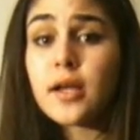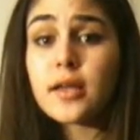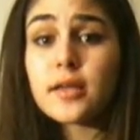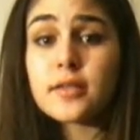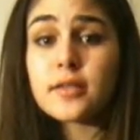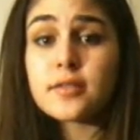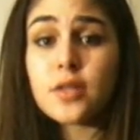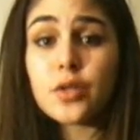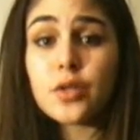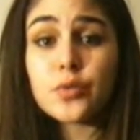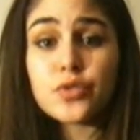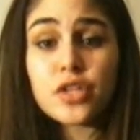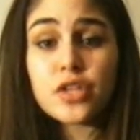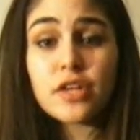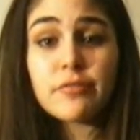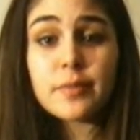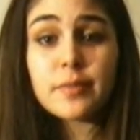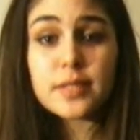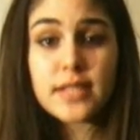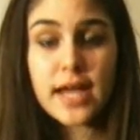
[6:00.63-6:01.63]
a solution
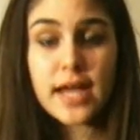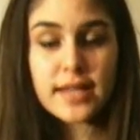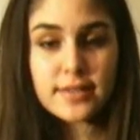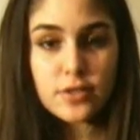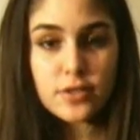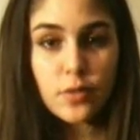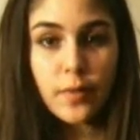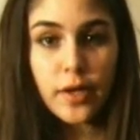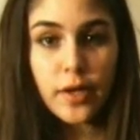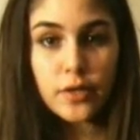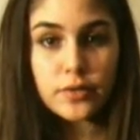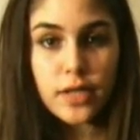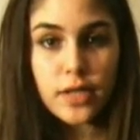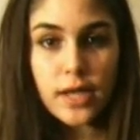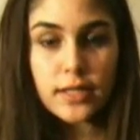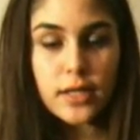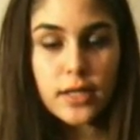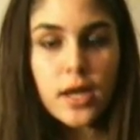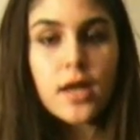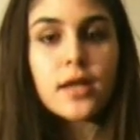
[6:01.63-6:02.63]
of potassium
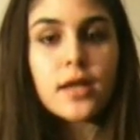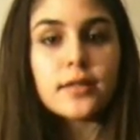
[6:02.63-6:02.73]
iodide